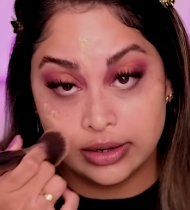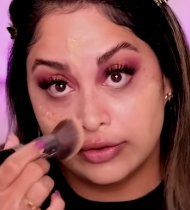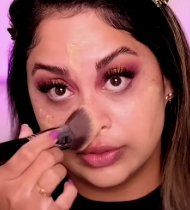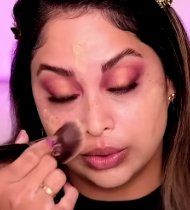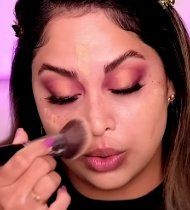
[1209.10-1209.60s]

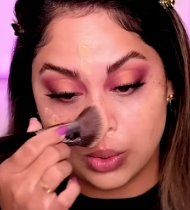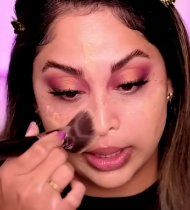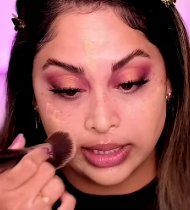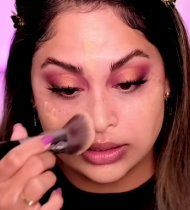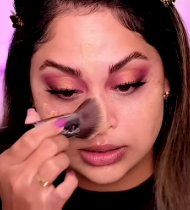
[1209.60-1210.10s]
of the
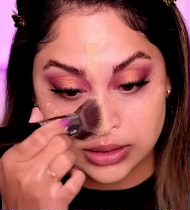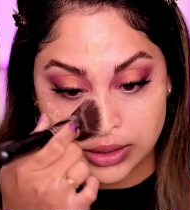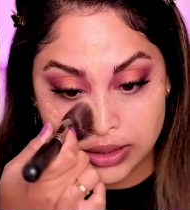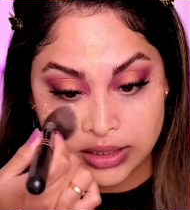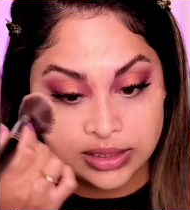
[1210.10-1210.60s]
coin,
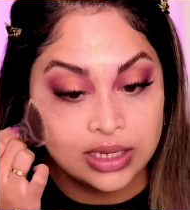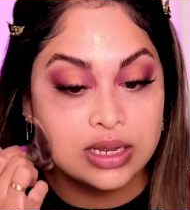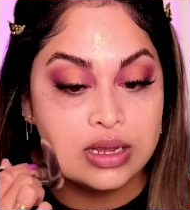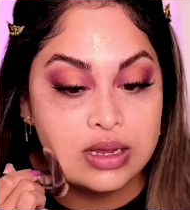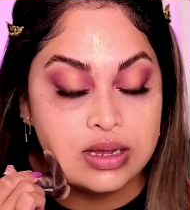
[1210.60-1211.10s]
because
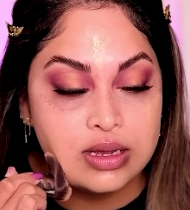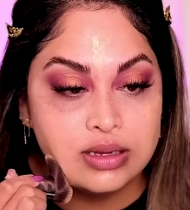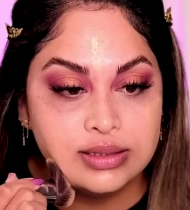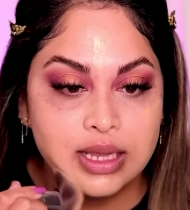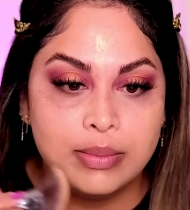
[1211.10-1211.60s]

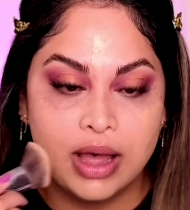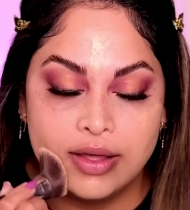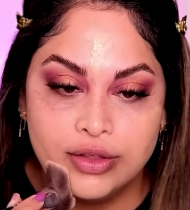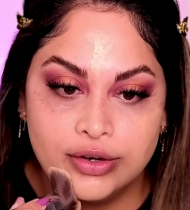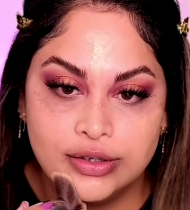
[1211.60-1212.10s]
some
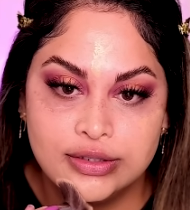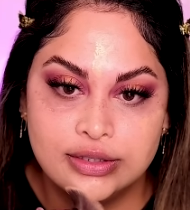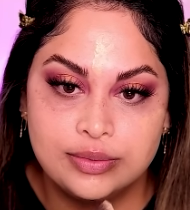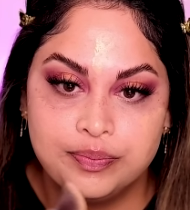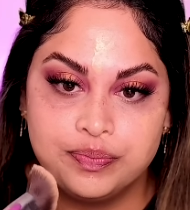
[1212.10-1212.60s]

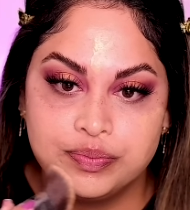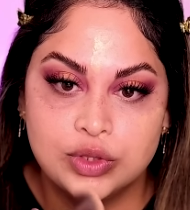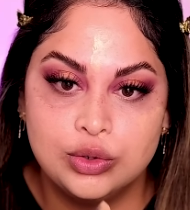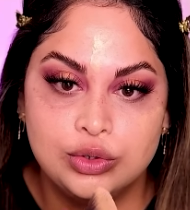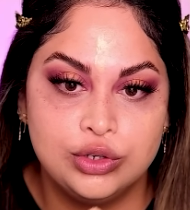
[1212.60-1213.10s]
others
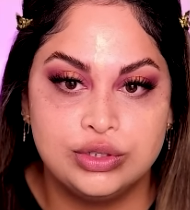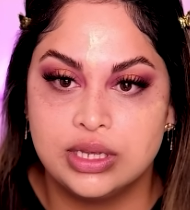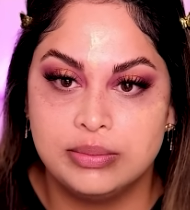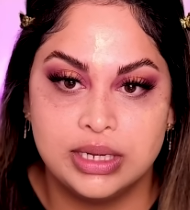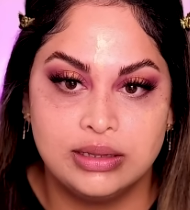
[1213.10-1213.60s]
who knew
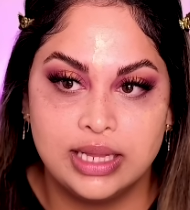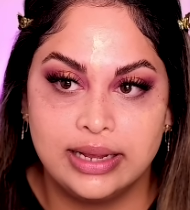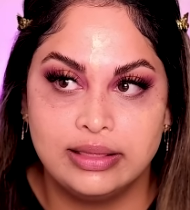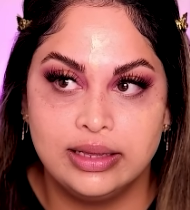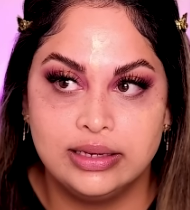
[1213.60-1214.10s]
Samia,
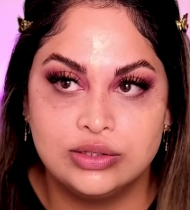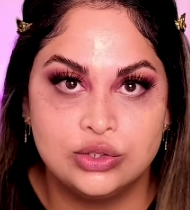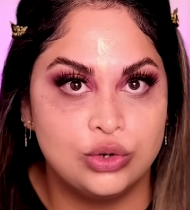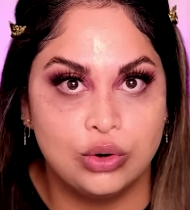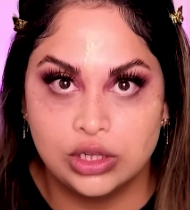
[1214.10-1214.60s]
like the
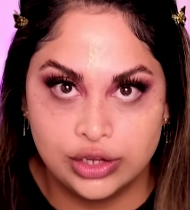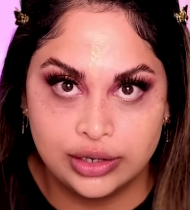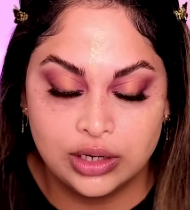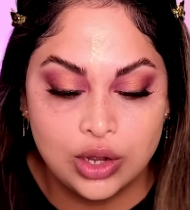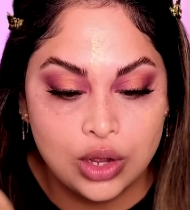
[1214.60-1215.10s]
store
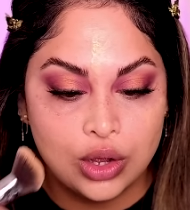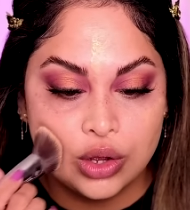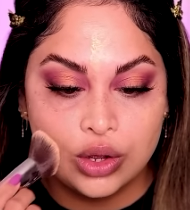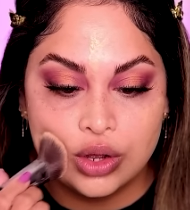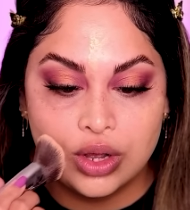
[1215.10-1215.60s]
clerk
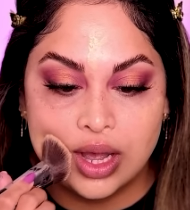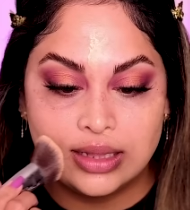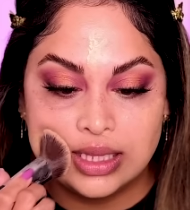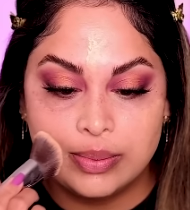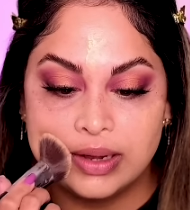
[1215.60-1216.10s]

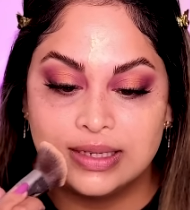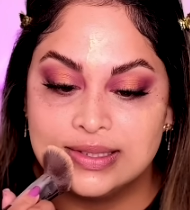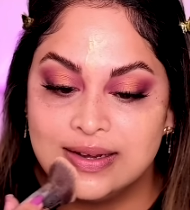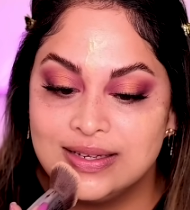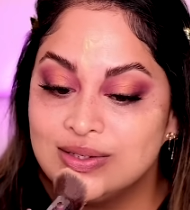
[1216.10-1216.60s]
at the
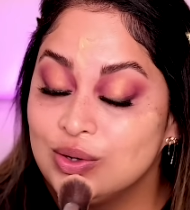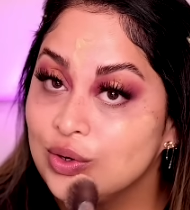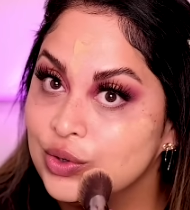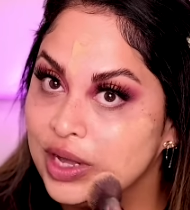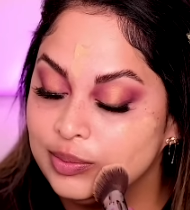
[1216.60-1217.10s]
Pakistani
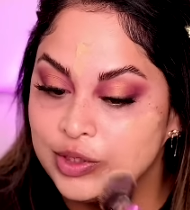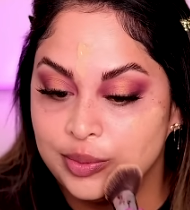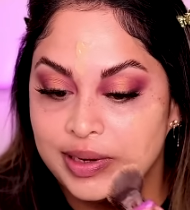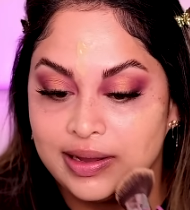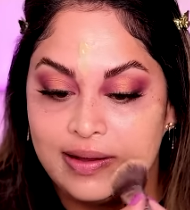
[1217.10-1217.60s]
store who helped
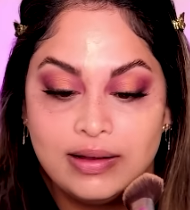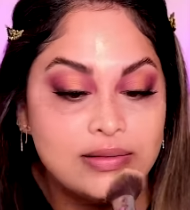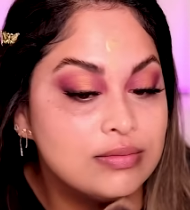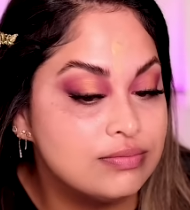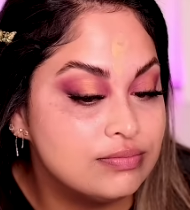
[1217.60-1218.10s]
her pick
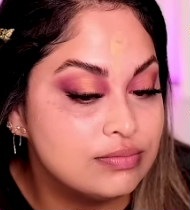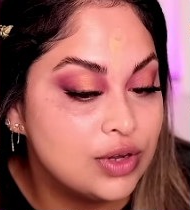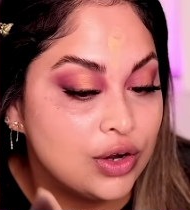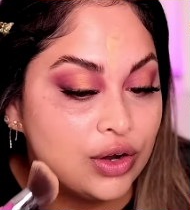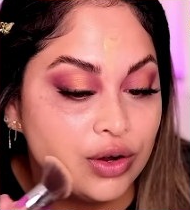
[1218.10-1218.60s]
out
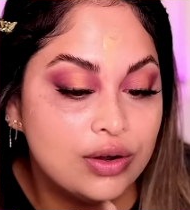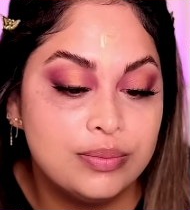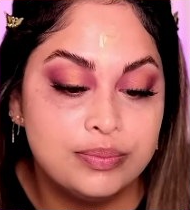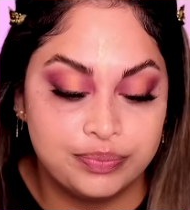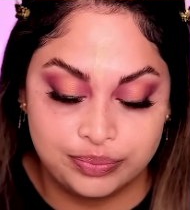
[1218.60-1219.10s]
her